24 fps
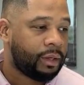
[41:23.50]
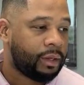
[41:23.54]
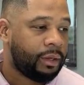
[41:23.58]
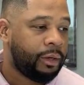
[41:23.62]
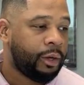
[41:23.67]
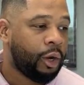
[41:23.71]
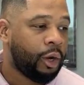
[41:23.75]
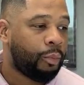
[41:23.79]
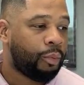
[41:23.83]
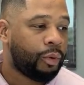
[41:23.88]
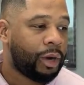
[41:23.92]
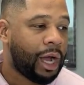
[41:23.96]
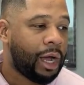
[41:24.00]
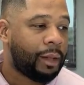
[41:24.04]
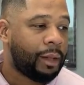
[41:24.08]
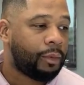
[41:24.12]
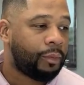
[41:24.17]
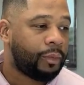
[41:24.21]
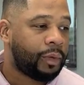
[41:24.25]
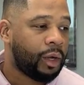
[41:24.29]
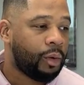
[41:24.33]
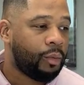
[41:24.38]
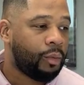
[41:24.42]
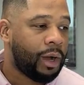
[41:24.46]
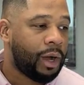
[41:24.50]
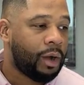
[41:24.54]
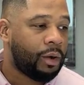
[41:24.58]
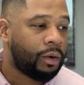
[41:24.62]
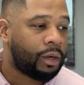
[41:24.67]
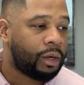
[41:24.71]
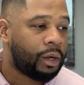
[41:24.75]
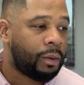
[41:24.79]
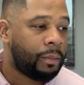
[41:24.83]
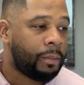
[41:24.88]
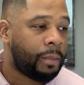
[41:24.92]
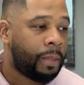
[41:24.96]
No problem. You're
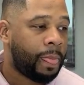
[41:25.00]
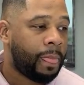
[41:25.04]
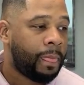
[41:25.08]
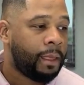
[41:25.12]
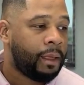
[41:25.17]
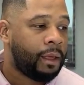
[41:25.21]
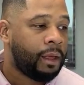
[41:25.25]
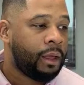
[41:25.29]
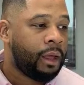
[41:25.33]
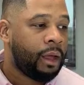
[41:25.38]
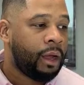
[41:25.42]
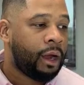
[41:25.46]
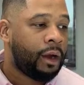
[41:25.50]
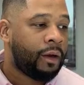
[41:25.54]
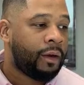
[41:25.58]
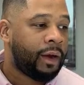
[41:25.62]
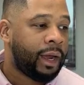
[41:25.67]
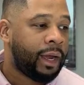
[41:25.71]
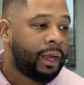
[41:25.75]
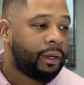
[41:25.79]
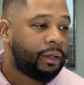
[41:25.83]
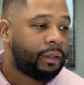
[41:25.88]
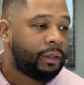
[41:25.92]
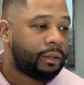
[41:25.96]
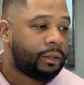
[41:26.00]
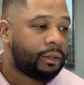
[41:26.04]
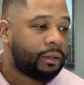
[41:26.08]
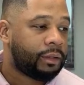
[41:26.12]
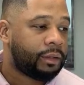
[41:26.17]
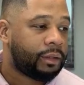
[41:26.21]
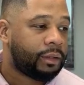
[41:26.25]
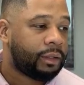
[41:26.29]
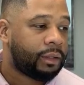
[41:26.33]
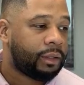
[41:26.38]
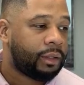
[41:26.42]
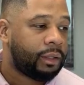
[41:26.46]
welcome. All right.
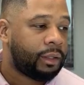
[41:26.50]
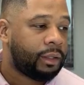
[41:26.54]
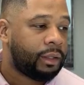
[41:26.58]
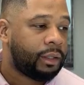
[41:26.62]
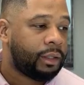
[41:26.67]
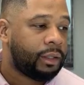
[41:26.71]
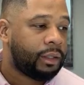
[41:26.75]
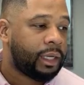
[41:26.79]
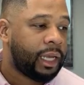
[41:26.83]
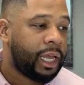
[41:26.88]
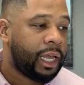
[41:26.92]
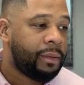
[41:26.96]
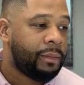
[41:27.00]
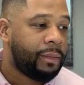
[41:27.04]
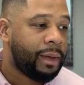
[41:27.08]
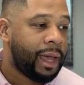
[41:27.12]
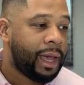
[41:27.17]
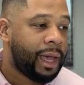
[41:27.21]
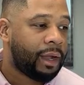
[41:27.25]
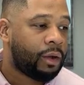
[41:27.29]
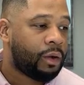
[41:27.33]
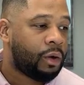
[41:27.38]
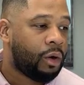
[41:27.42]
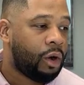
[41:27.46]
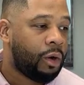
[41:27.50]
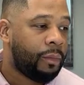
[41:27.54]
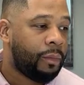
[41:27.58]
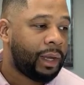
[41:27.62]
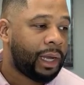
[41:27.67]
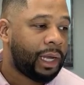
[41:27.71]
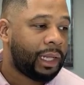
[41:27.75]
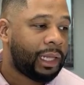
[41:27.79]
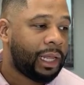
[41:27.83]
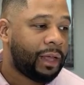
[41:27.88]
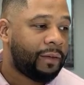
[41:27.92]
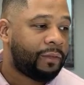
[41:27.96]
Hey Matt, call me.
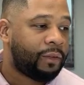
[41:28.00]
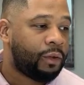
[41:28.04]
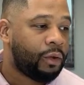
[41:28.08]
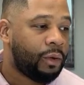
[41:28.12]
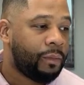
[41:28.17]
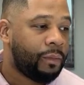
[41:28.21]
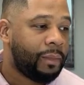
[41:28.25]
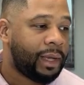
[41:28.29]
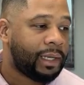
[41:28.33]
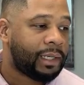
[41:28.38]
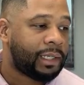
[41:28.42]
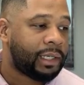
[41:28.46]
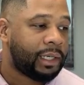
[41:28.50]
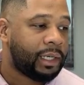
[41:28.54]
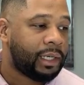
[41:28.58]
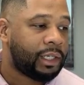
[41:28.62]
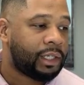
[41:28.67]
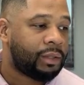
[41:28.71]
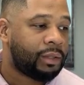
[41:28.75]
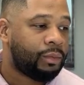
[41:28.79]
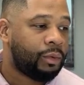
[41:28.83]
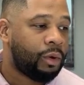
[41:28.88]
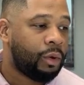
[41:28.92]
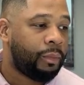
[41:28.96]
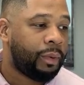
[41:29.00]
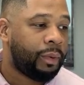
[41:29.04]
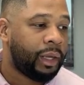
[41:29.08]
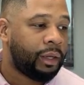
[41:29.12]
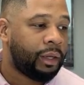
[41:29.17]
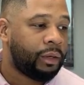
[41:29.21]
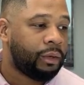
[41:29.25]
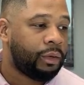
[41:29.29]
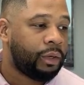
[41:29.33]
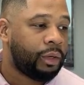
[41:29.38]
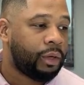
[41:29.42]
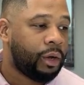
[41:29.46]
I left you a message. We'll be
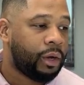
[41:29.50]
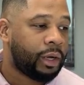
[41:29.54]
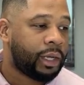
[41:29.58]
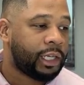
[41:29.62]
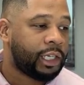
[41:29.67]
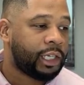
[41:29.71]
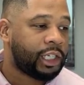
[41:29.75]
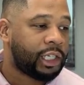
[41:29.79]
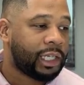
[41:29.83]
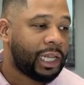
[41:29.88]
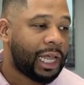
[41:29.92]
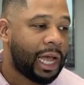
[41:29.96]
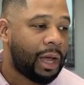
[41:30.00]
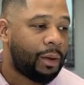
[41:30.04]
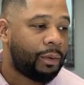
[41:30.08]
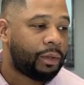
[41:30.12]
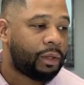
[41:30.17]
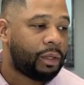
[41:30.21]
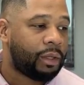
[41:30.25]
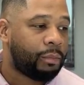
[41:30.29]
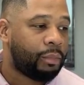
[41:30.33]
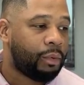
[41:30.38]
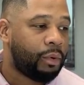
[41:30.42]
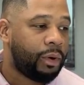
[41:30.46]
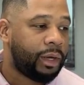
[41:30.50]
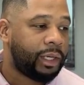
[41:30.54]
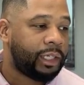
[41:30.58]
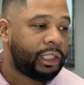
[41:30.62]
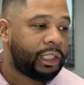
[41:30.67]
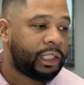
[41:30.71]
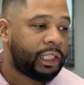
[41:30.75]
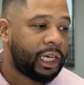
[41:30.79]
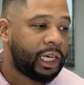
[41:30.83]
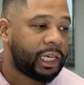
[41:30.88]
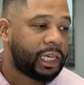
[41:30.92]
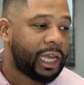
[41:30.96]
in New York in July with the
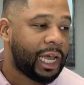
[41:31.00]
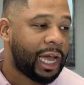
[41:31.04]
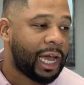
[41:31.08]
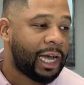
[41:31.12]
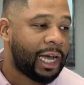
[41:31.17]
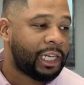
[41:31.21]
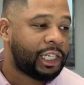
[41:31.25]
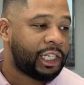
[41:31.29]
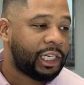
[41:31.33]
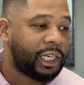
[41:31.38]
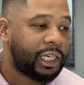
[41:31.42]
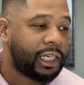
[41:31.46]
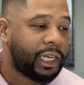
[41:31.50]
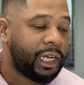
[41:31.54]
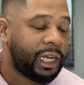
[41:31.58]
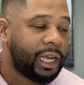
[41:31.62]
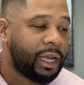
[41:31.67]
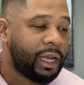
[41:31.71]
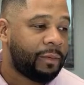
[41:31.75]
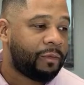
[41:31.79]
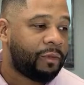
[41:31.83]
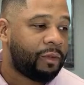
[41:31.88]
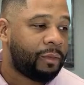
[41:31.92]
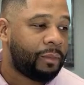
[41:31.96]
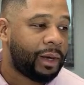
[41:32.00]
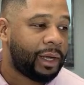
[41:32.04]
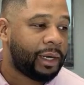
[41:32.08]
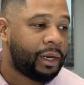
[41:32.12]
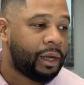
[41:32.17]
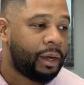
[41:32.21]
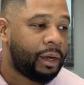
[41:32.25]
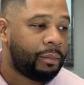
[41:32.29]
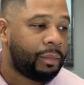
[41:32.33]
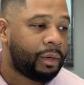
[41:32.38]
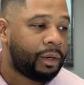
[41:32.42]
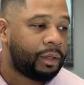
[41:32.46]
boys. Check your IGDM for my
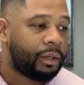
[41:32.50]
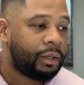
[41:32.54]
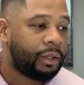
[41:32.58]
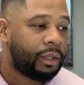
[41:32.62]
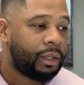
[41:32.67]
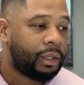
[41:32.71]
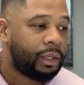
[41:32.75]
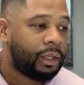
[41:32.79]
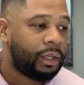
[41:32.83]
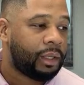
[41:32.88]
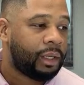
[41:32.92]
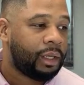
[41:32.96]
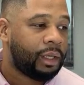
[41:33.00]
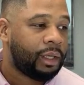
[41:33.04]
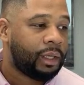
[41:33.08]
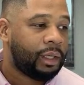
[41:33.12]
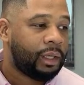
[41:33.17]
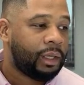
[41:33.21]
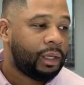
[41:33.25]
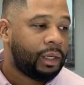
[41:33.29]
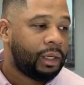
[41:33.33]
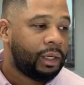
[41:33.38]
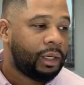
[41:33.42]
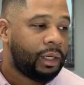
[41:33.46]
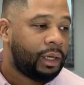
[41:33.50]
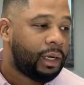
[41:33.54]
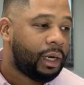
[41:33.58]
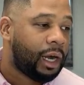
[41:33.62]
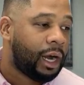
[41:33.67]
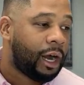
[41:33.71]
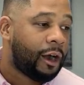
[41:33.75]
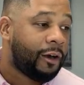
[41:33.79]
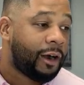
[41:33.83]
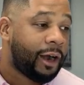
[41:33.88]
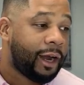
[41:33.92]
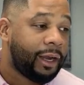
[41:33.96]
number.
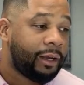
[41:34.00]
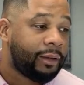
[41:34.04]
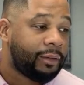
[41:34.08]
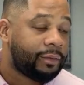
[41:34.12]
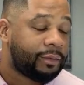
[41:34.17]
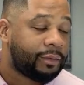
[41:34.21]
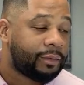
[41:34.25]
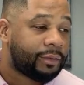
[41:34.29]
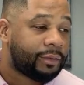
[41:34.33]
All right.